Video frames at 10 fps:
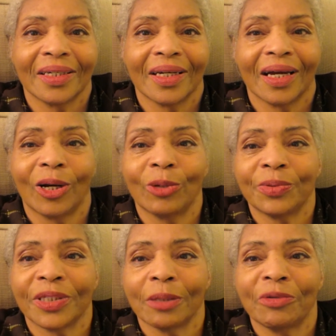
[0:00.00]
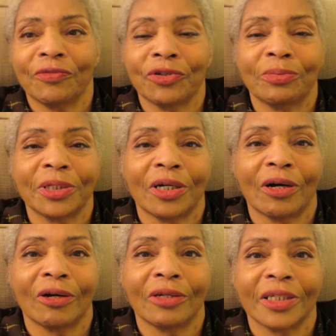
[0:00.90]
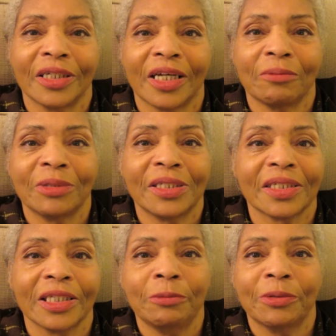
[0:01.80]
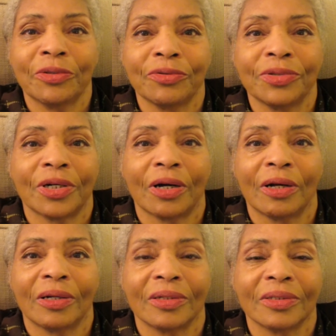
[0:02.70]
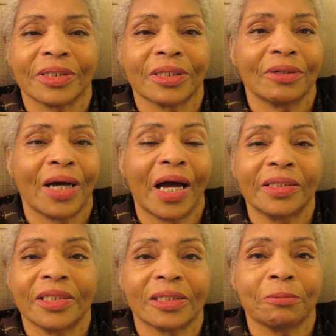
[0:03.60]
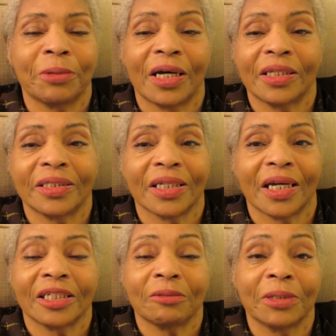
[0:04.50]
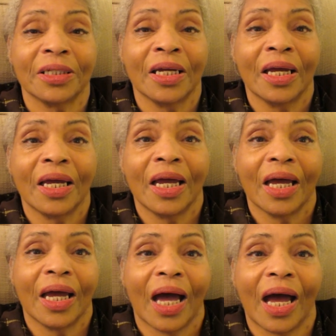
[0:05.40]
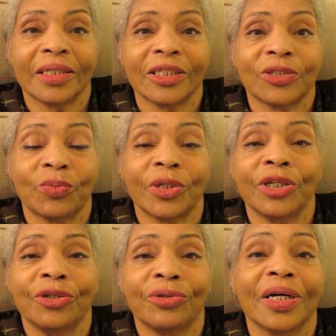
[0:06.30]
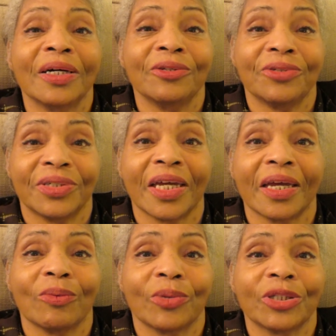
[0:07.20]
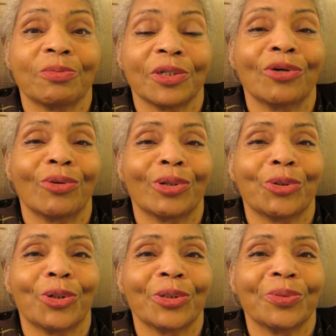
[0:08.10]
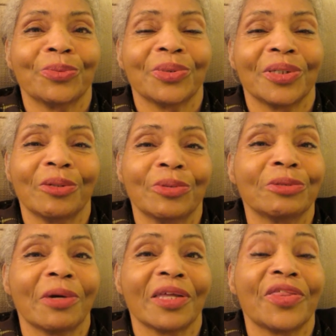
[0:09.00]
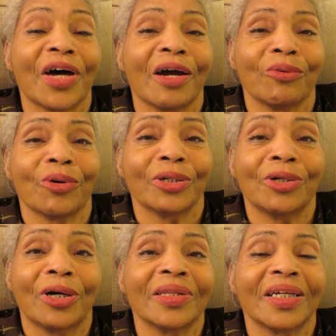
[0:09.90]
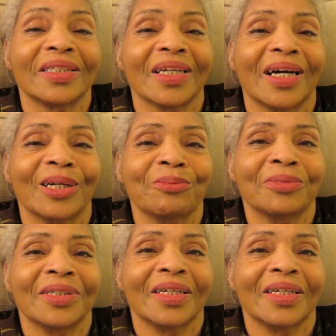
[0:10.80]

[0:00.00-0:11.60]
I hope some of you have been calling and I've been sleeping through the calls. So, I just apologize, but I just wanted you to understand what's been going on. It was my thyroid all that time.